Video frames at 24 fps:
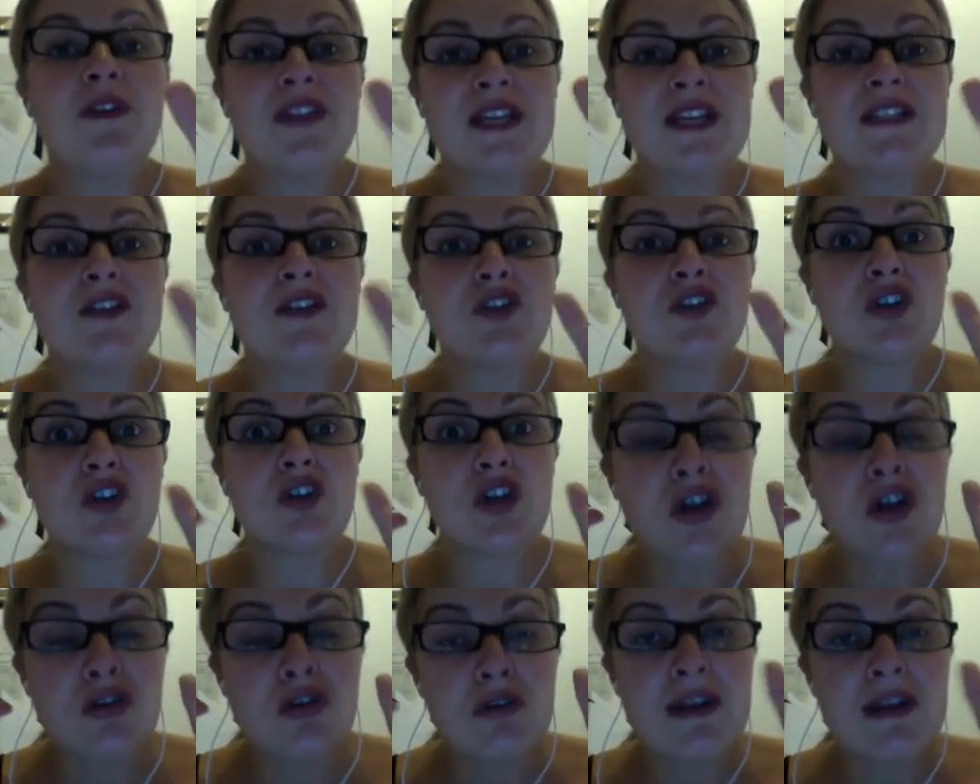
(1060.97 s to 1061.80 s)
you
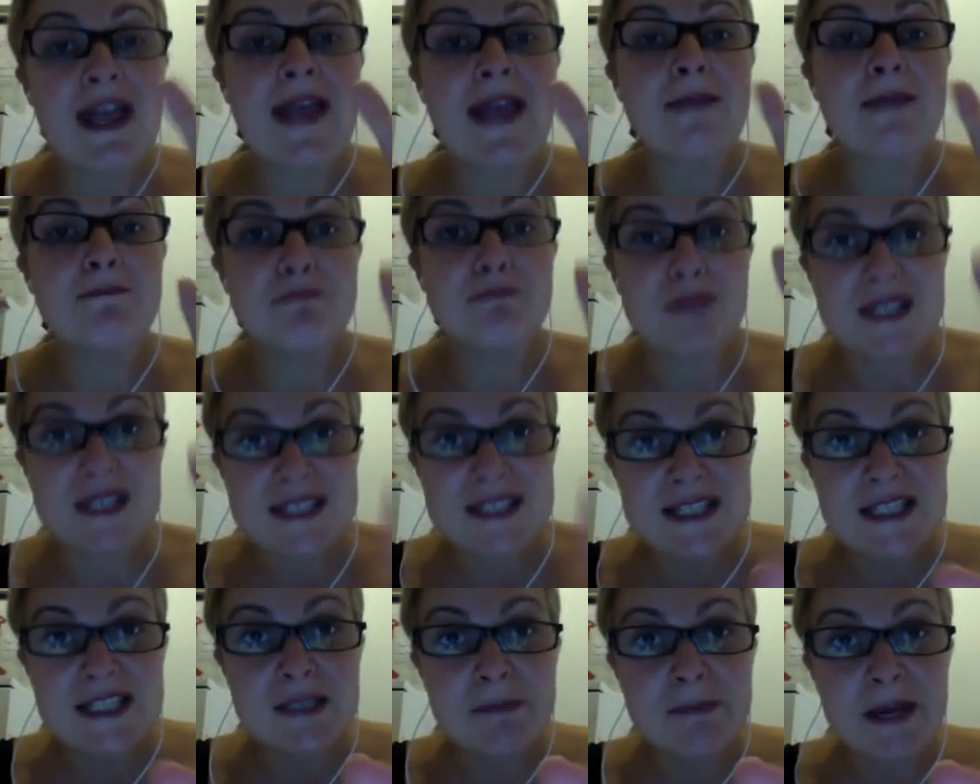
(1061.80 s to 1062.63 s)
can create
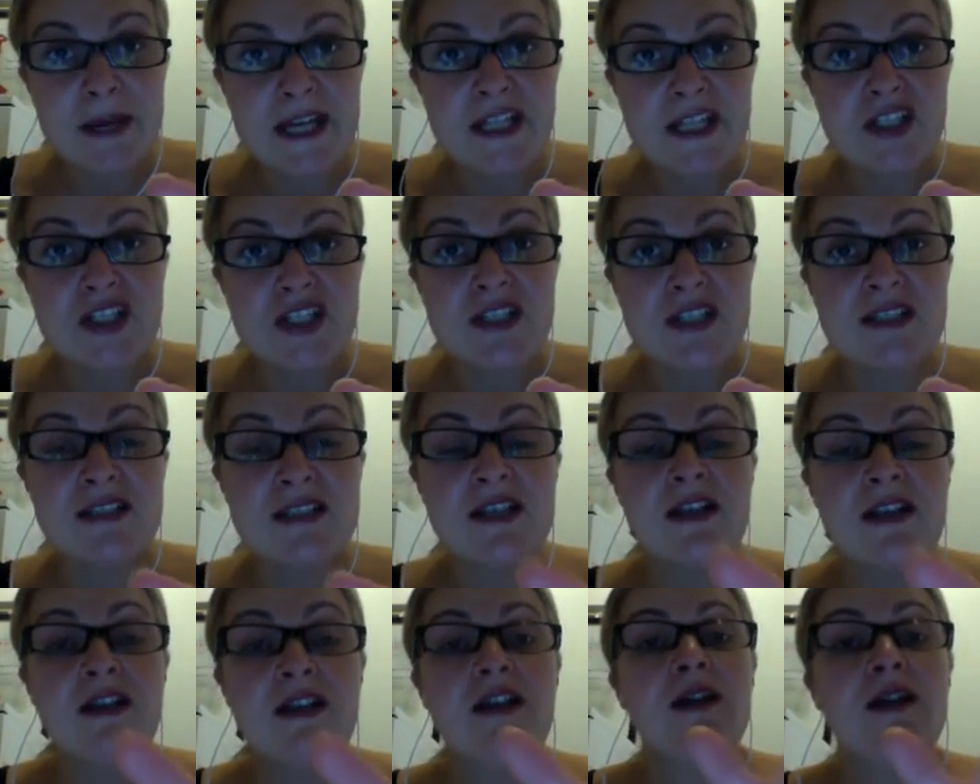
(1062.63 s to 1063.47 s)
business pages,
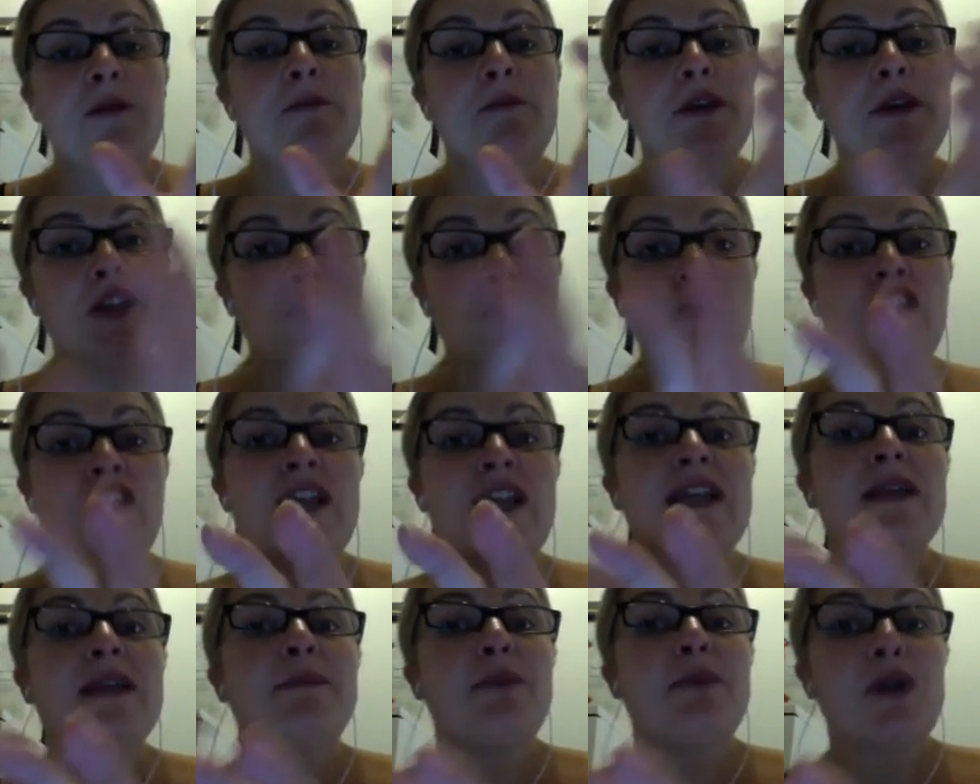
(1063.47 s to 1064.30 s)
but you
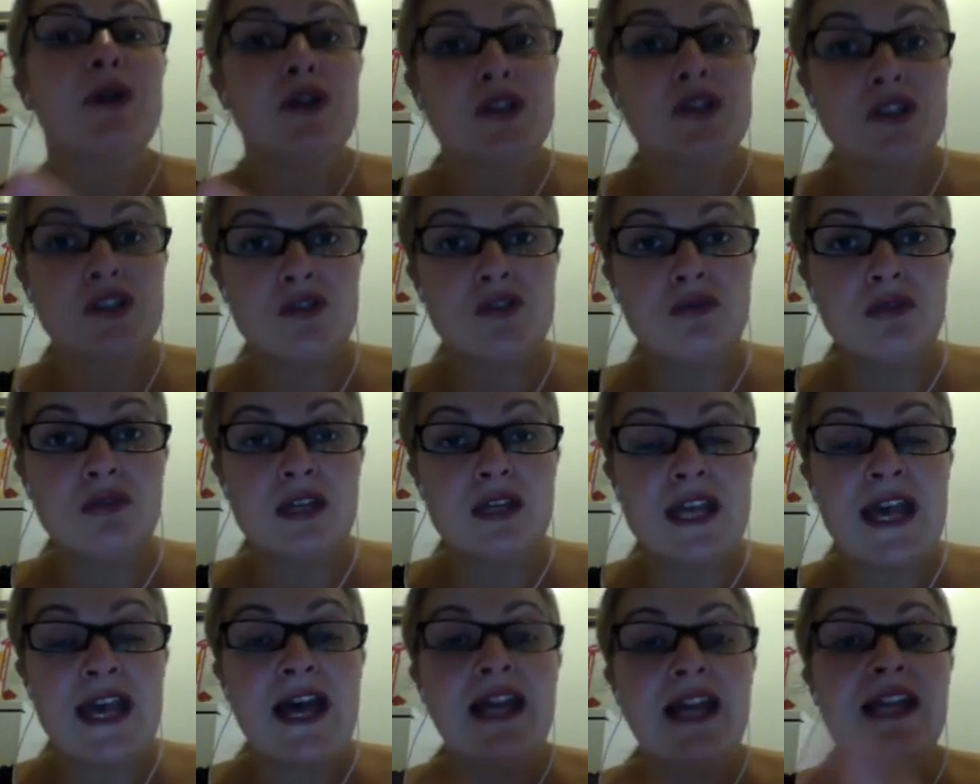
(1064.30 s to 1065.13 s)
need a personal
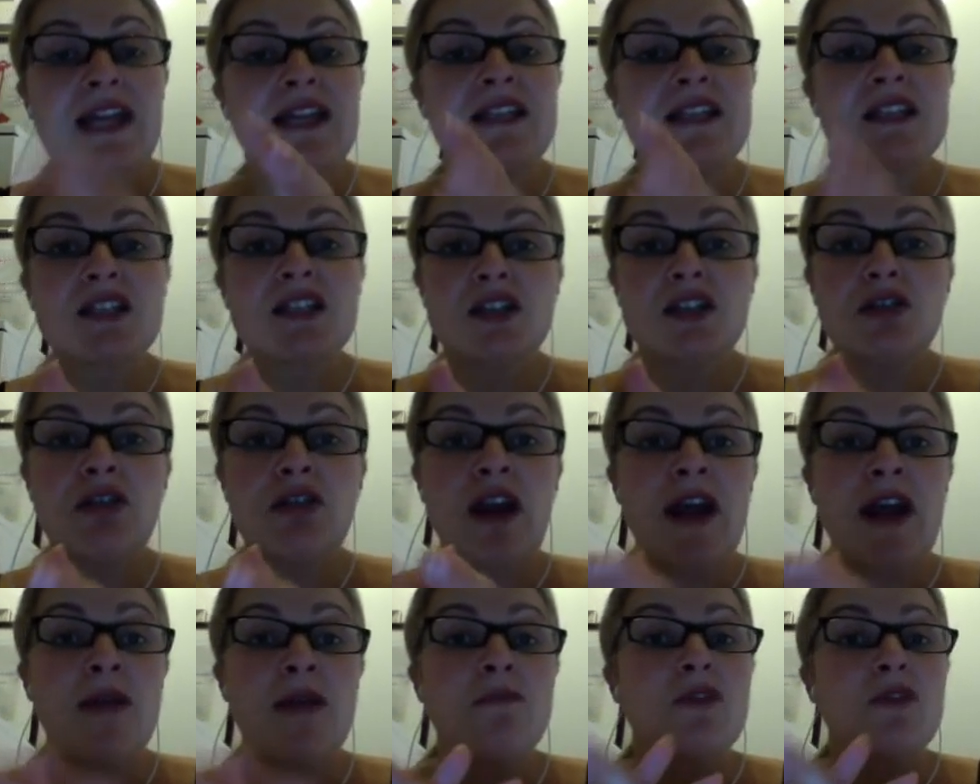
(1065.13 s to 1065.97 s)
account.
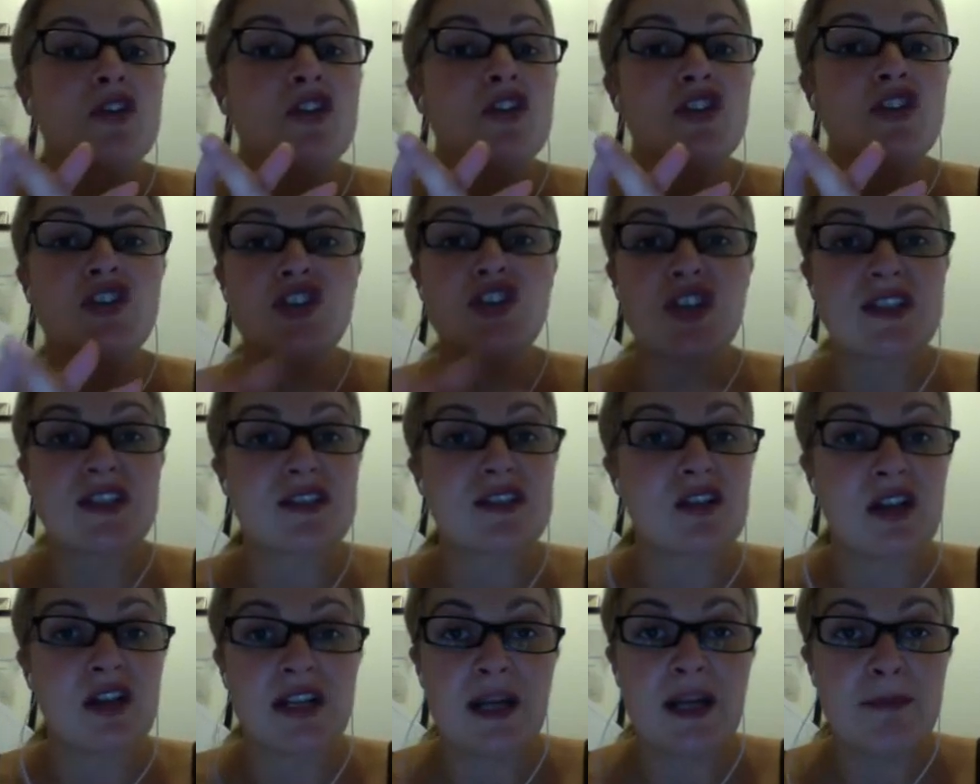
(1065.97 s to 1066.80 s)
Instagram, you just
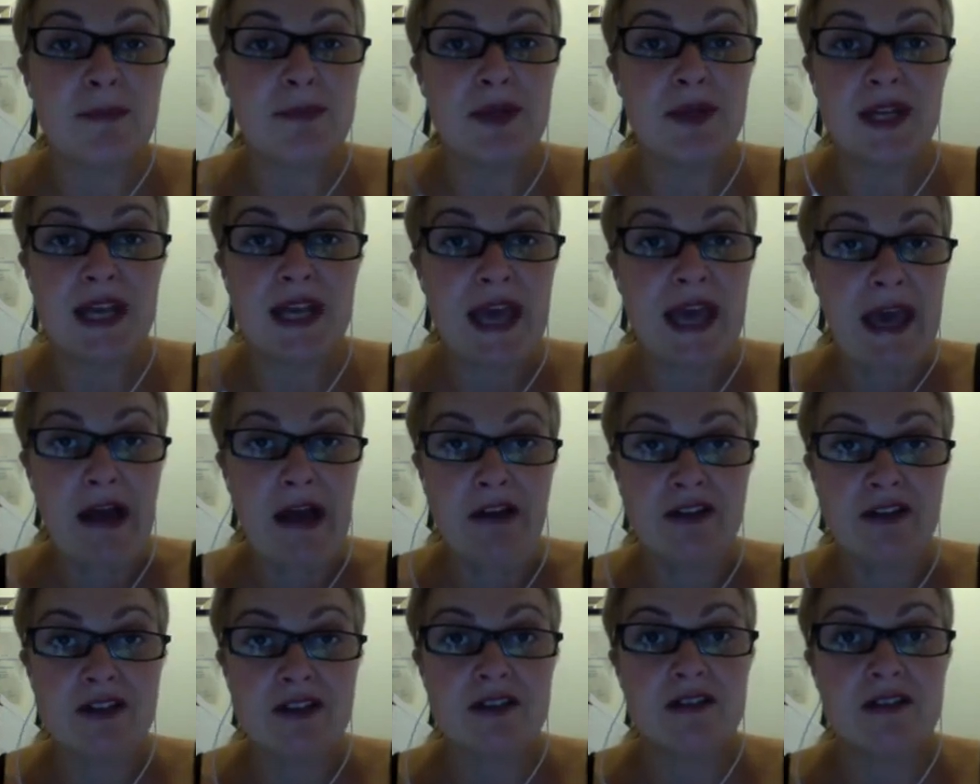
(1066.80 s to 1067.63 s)
sign up an
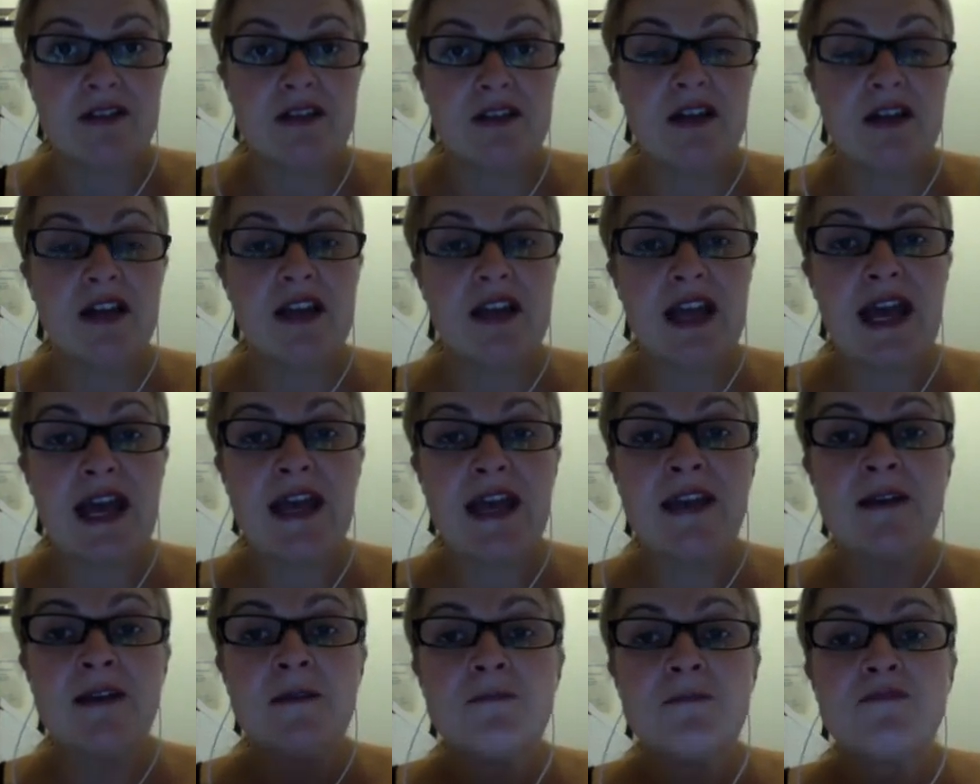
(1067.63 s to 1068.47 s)
account, okay?